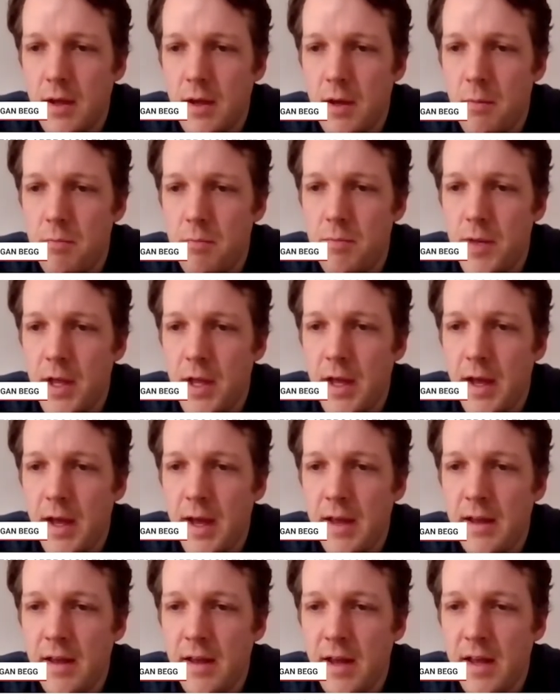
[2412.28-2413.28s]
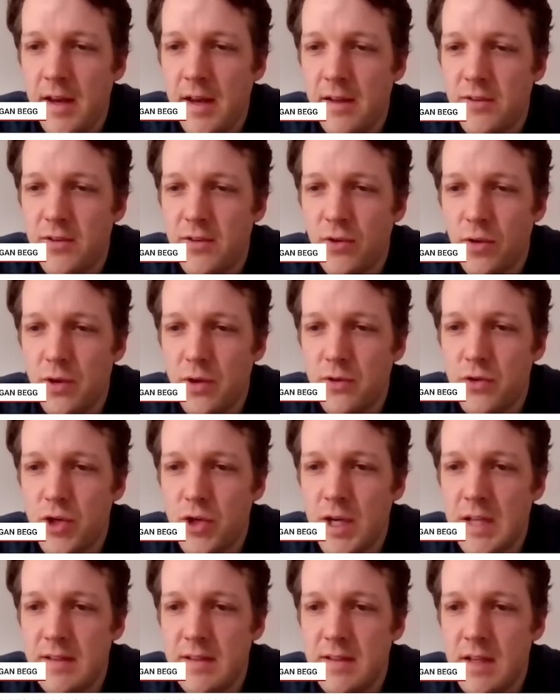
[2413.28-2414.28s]
in a sort of
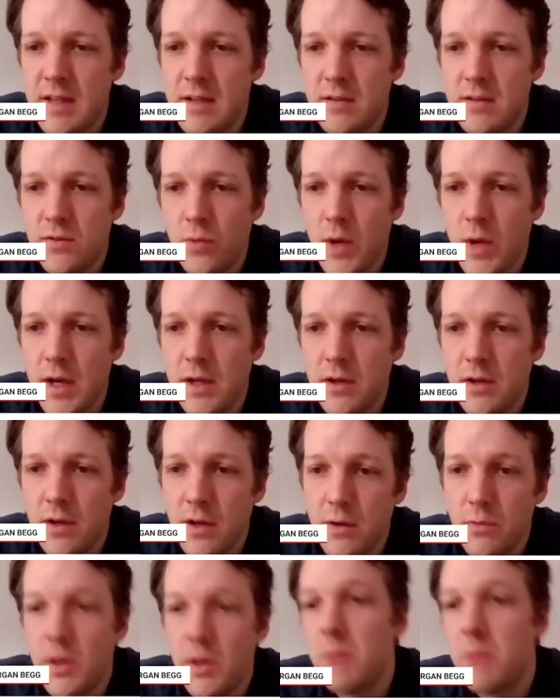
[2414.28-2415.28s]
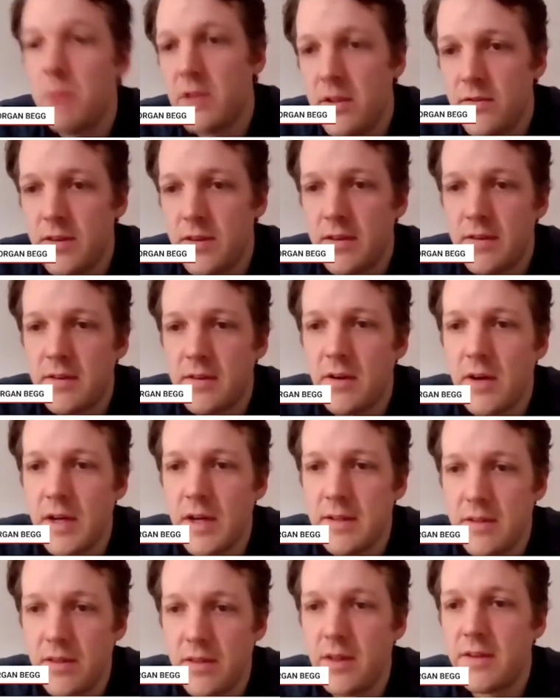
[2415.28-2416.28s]
transcendent way. Oh, we believe in the
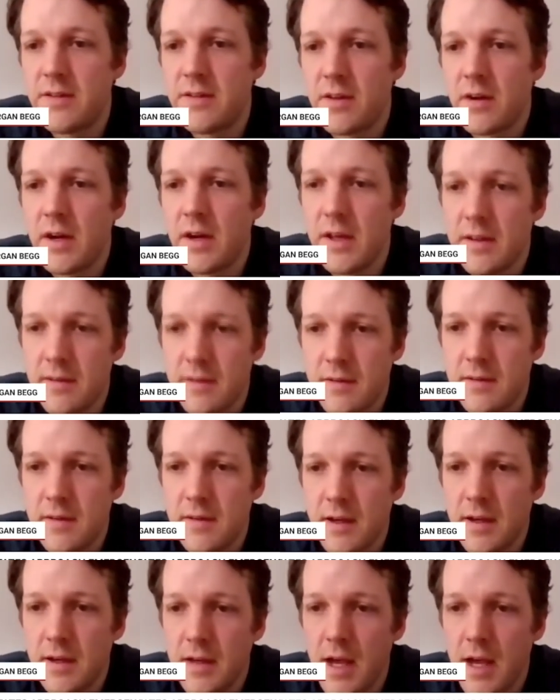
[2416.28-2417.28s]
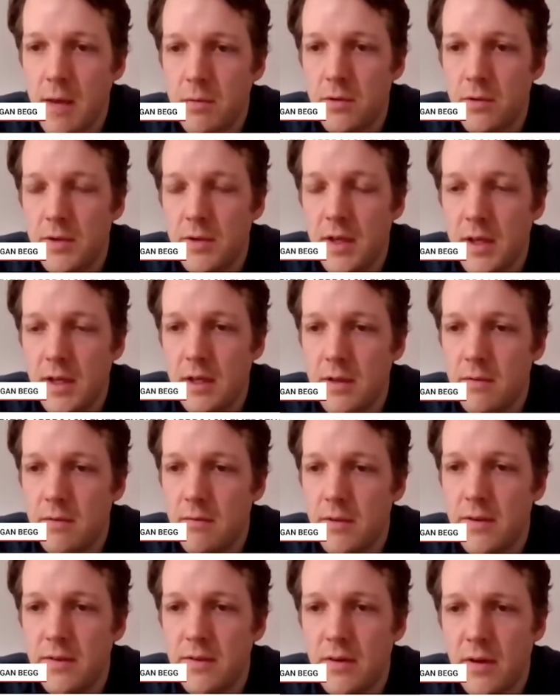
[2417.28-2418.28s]
science, capital T,
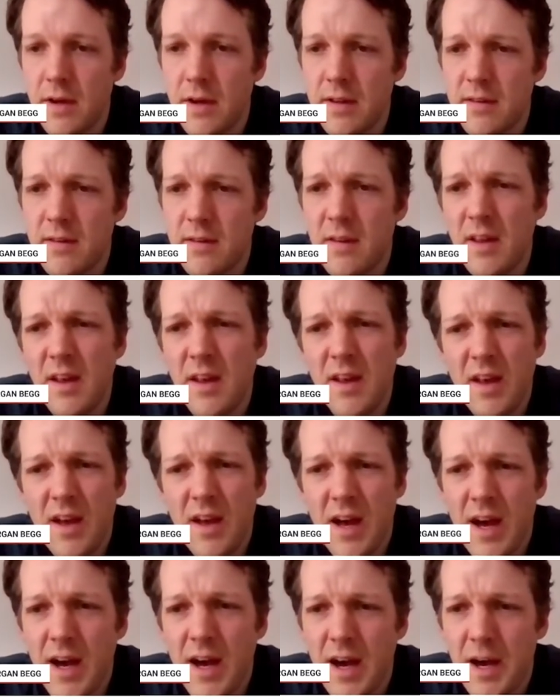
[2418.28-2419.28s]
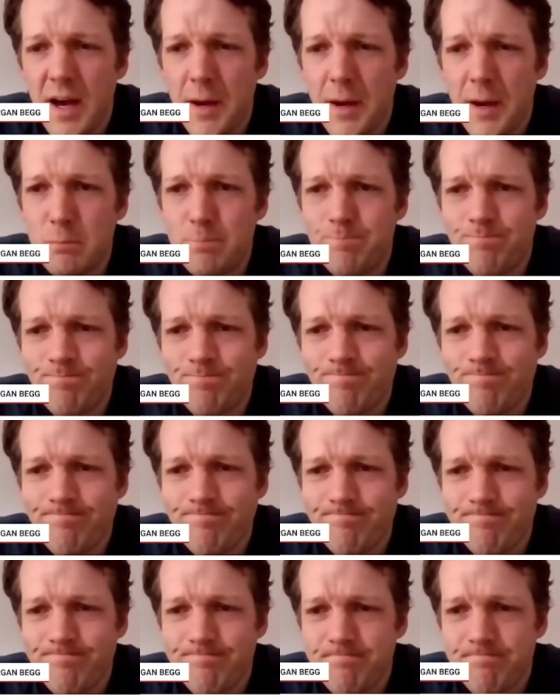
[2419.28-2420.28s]
the science.
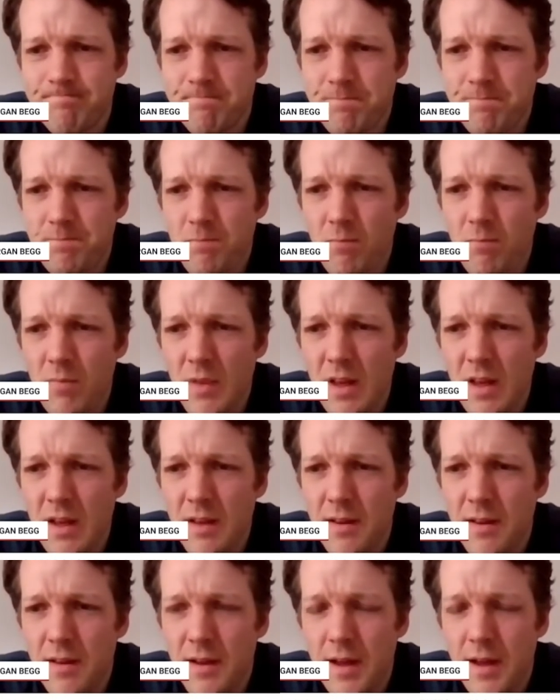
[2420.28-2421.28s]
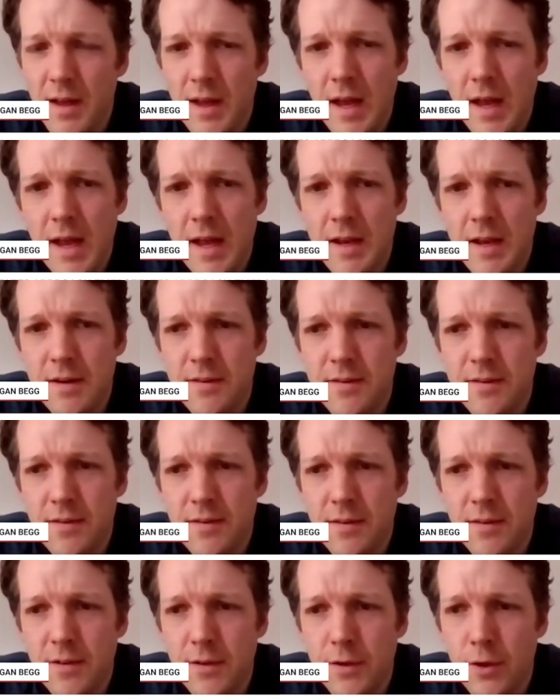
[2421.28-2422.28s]
And,
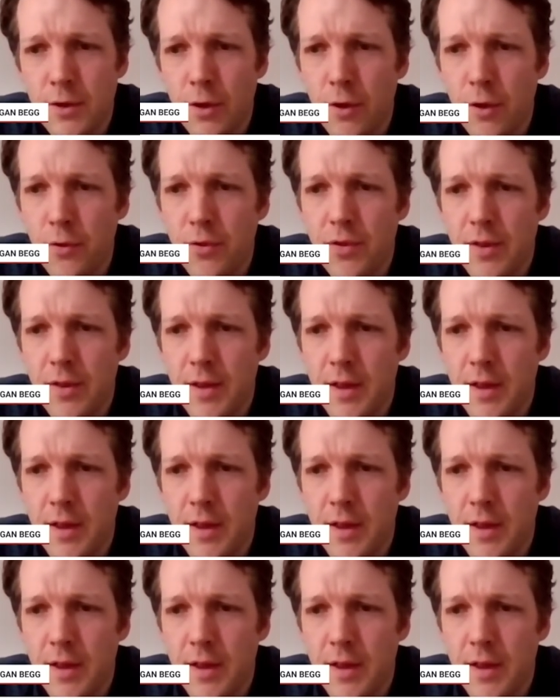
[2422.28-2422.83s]
you know,